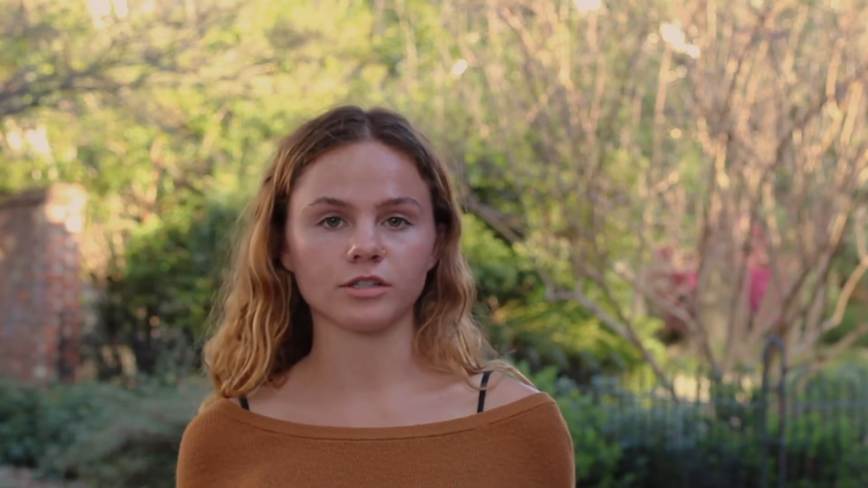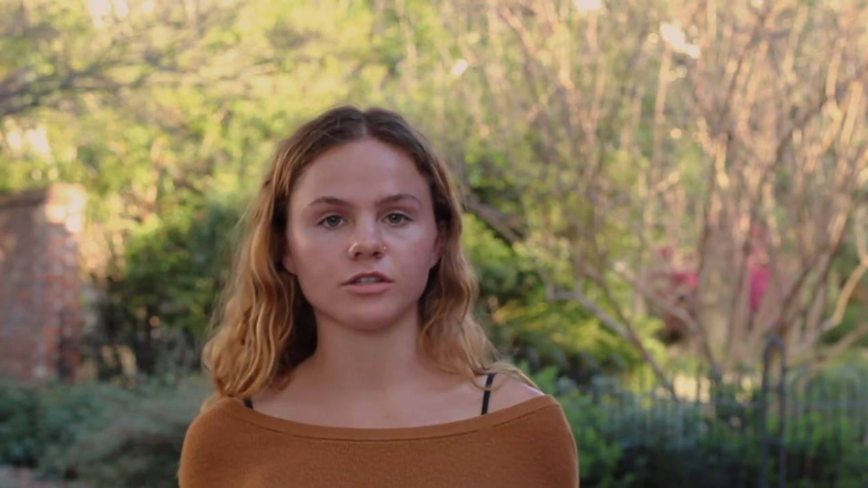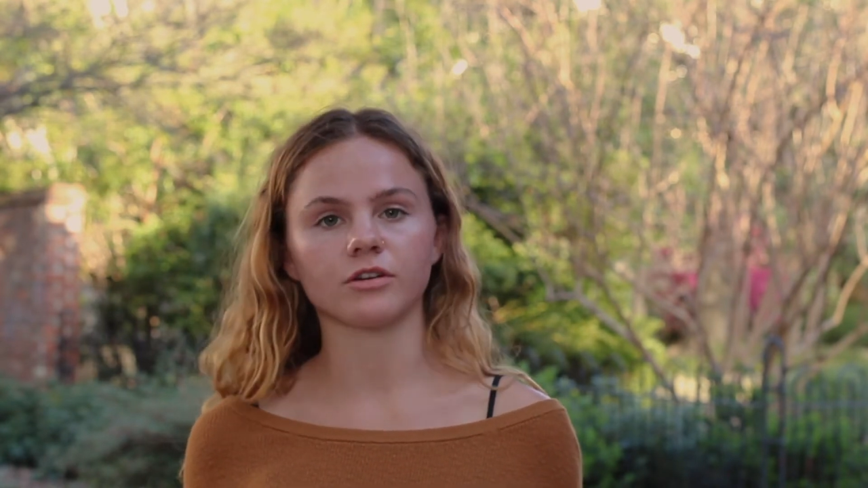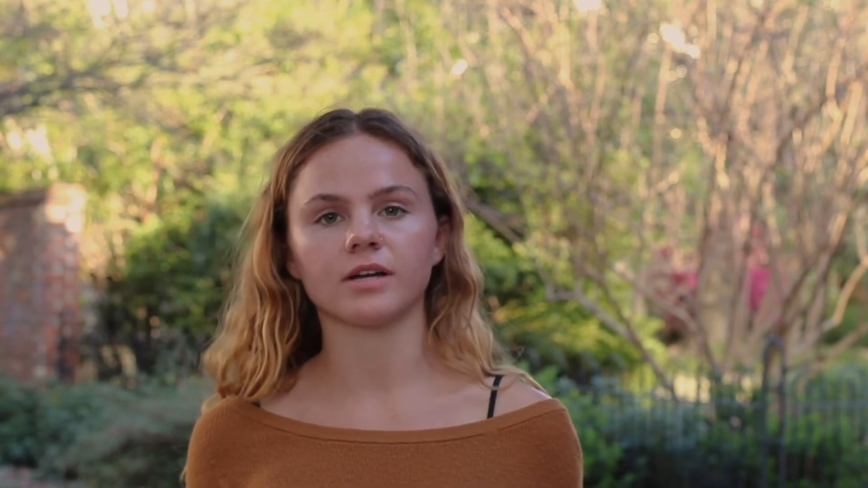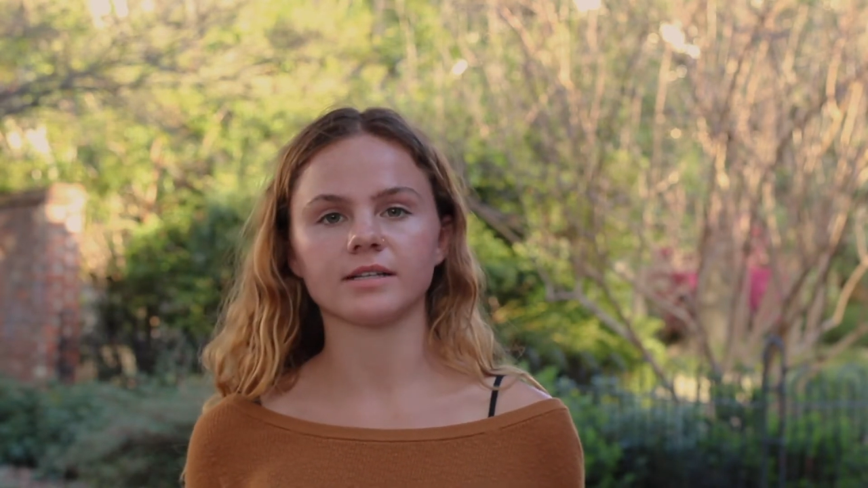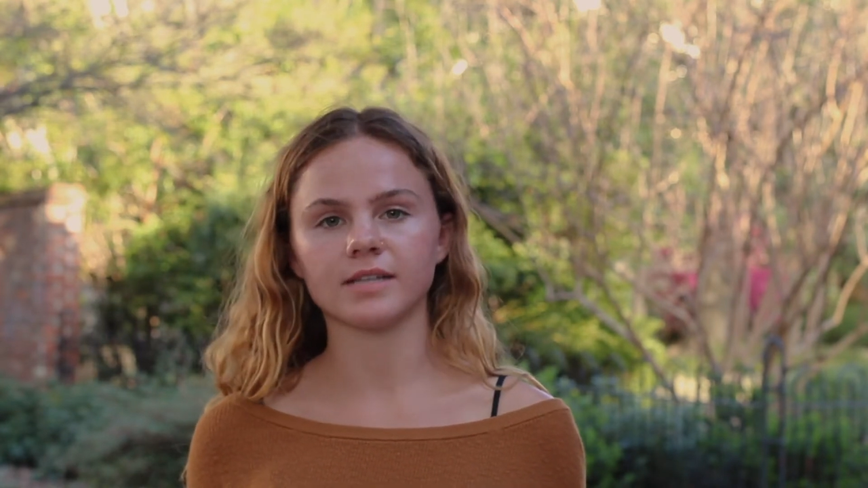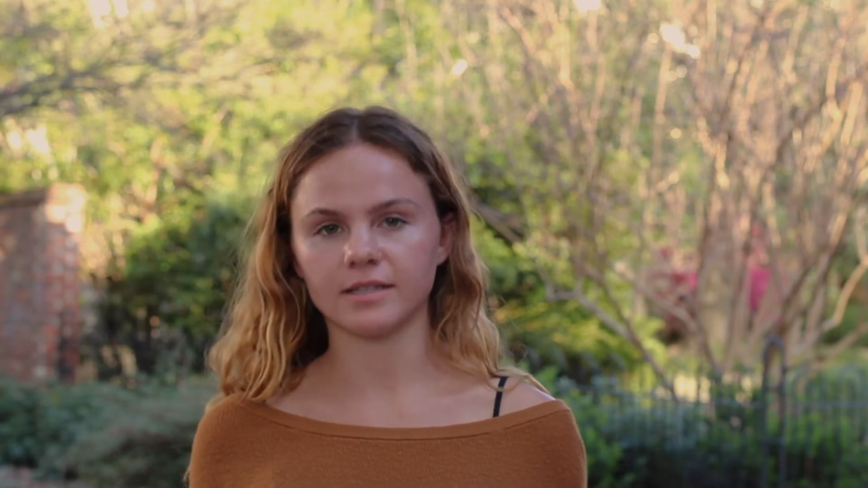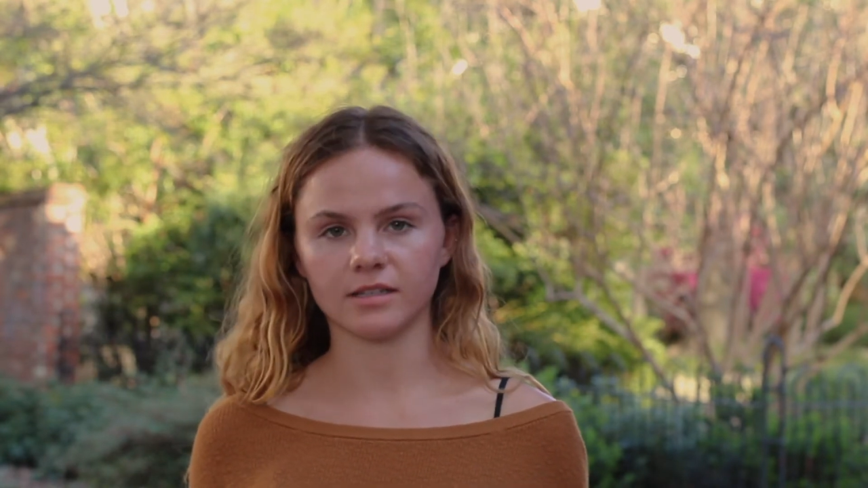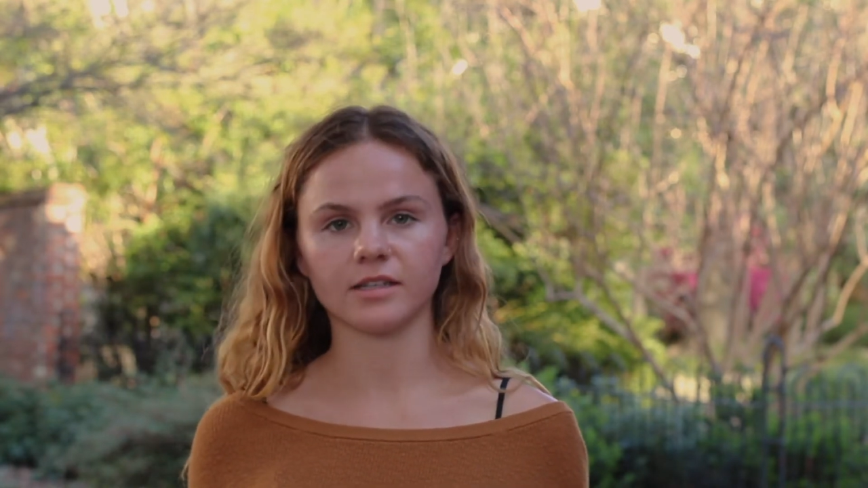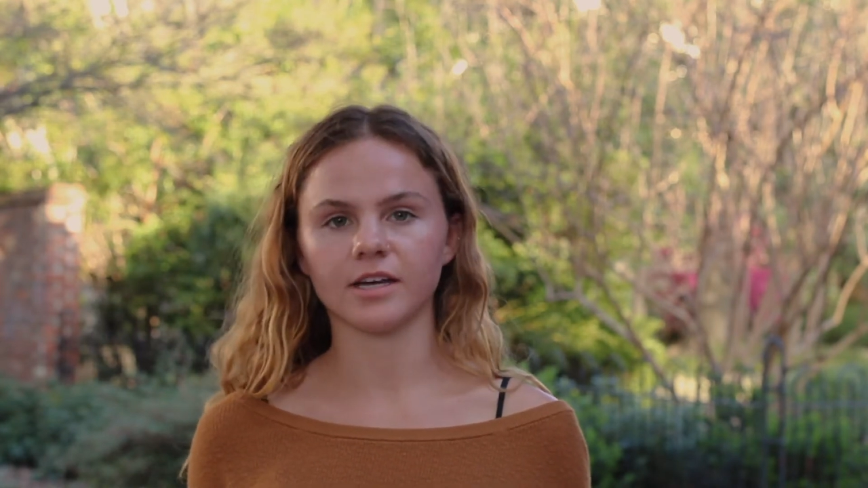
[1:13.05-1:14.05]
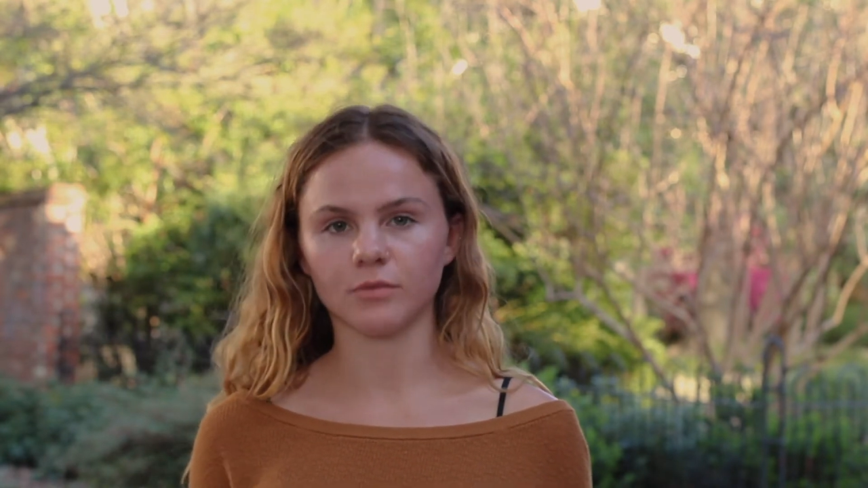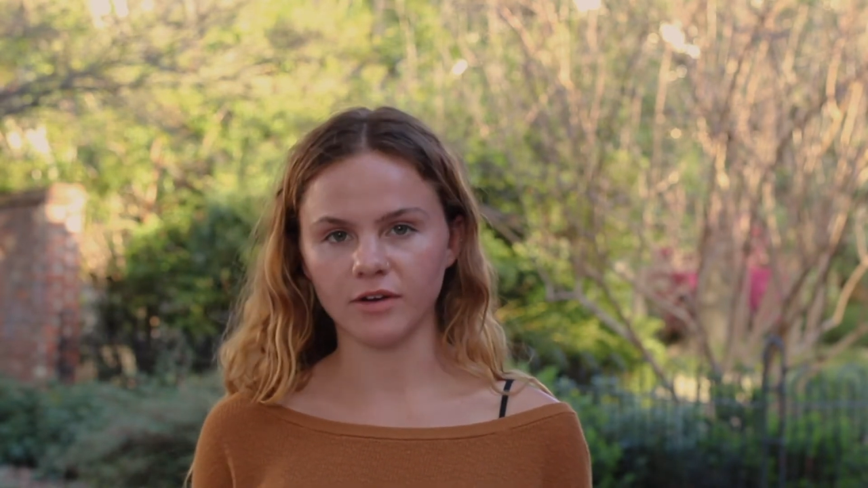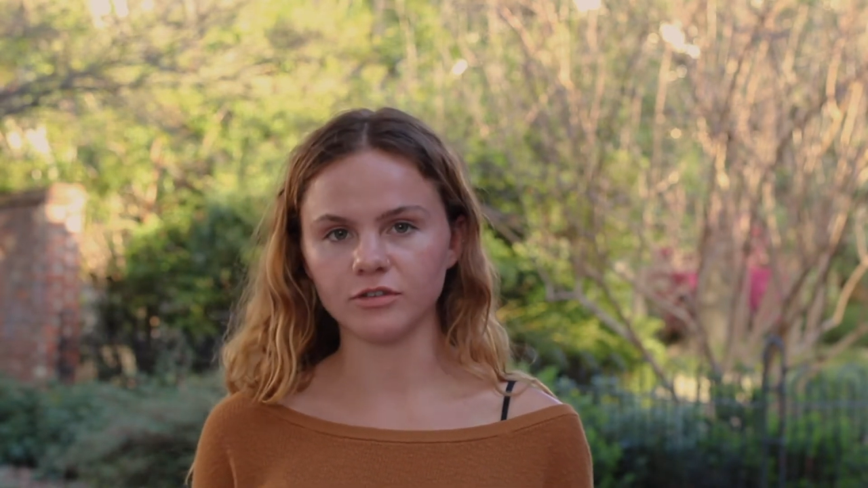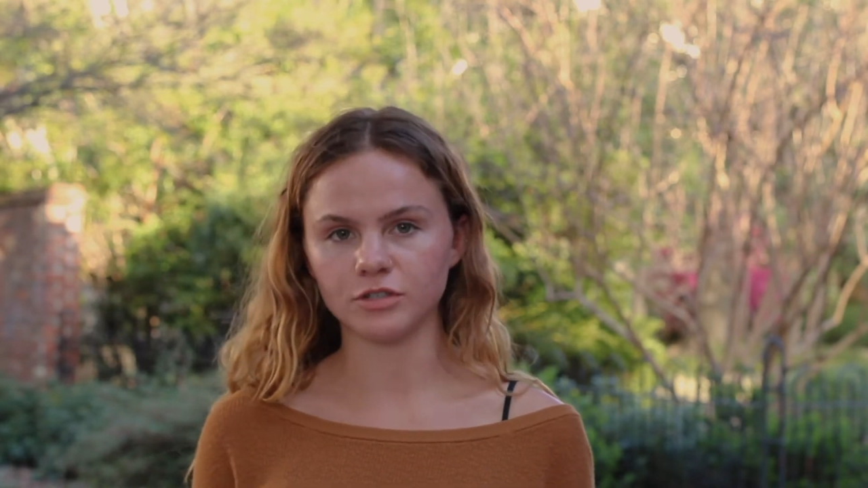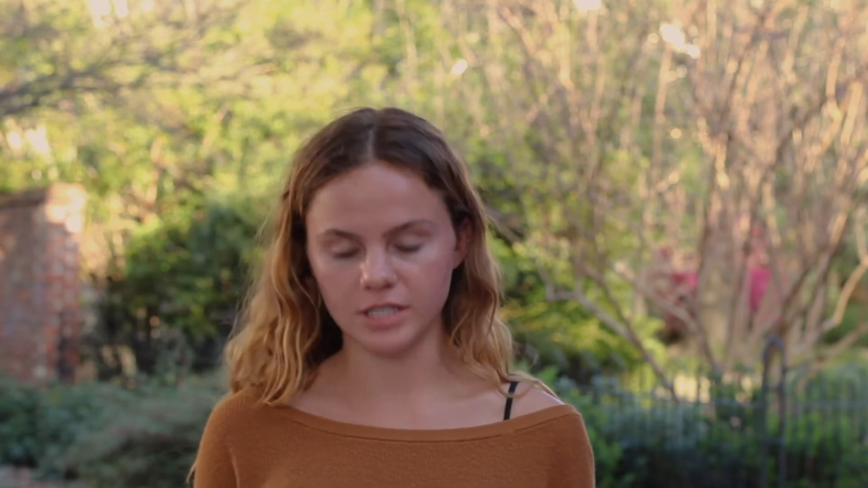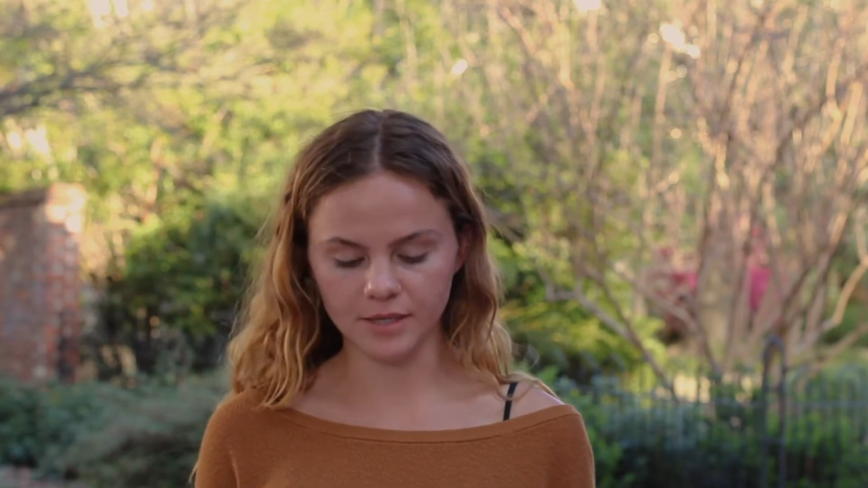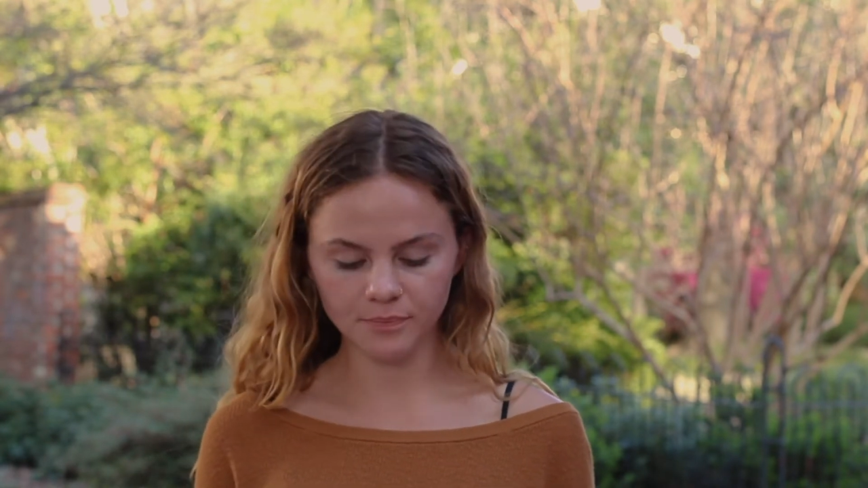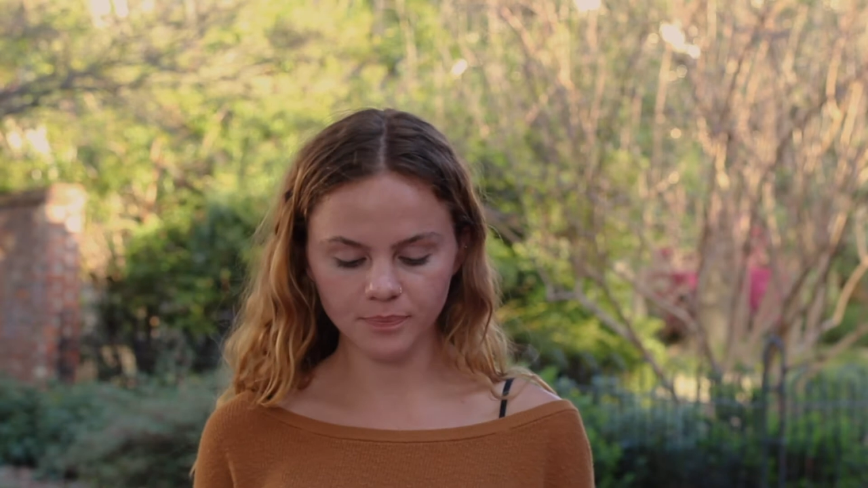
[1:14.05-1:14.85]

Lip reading: so they're not technically a refugee.